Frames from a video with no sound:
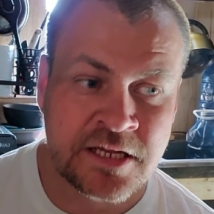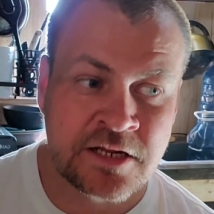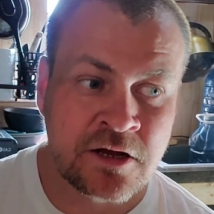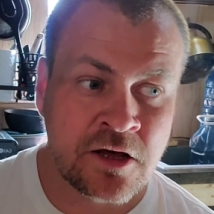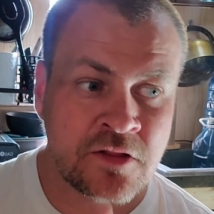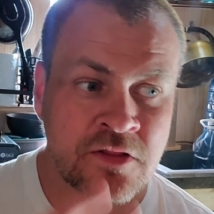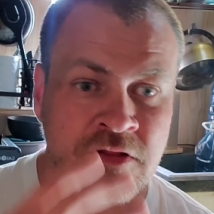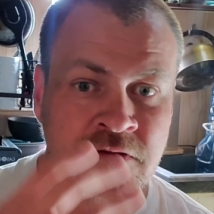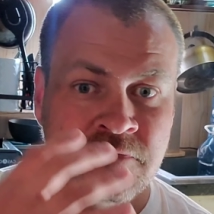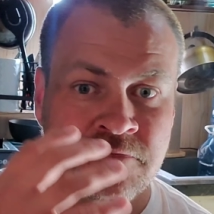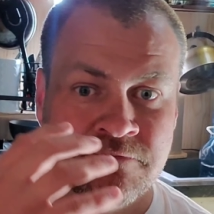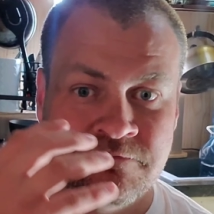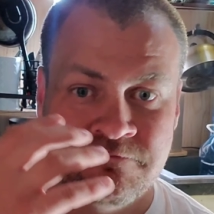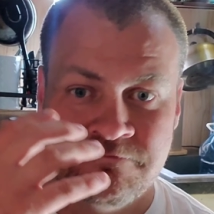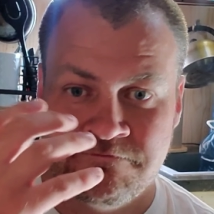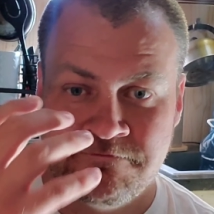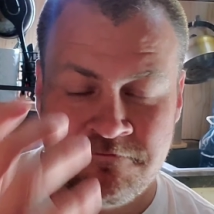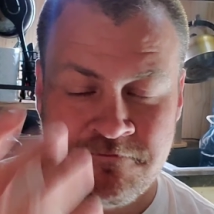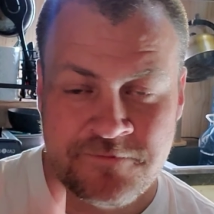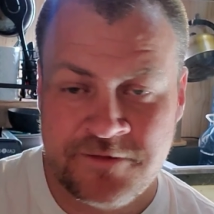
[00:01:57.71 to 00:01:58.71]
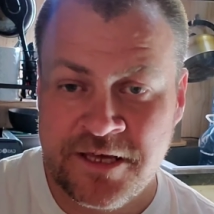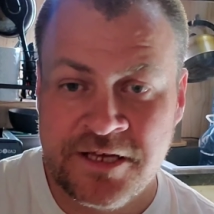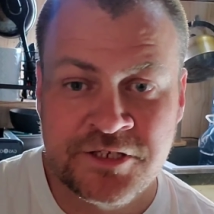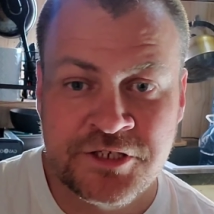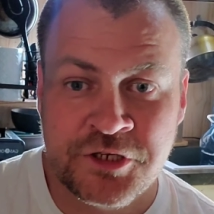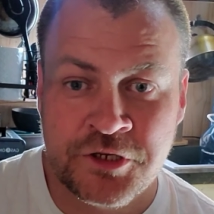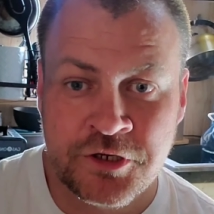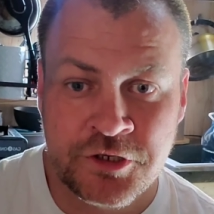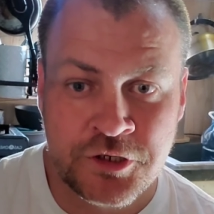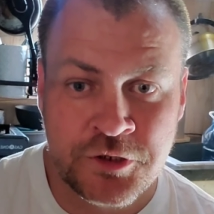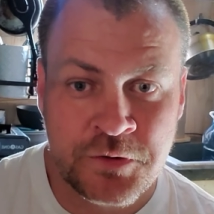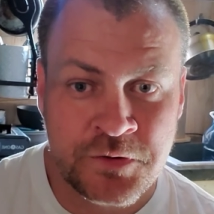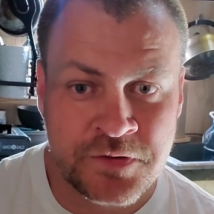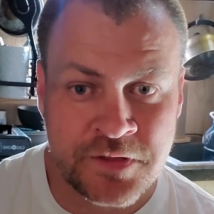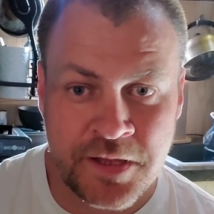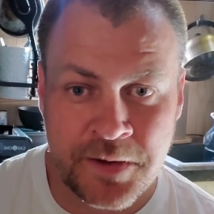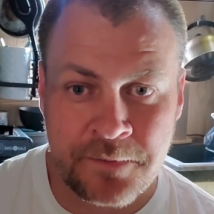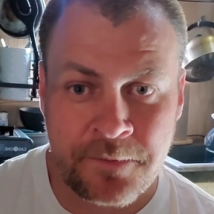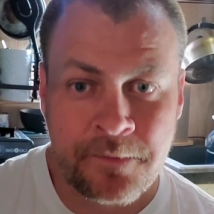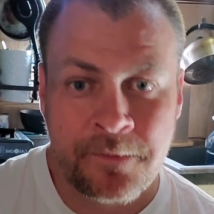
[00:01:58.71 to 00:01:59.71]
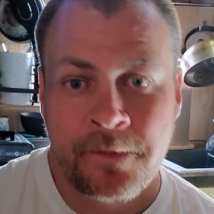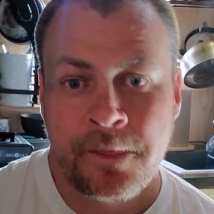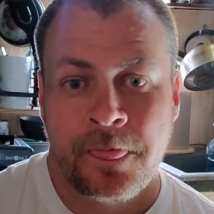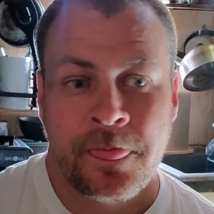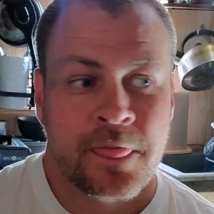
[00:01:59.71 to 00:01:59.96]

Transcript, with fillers: and all the things you can do with them,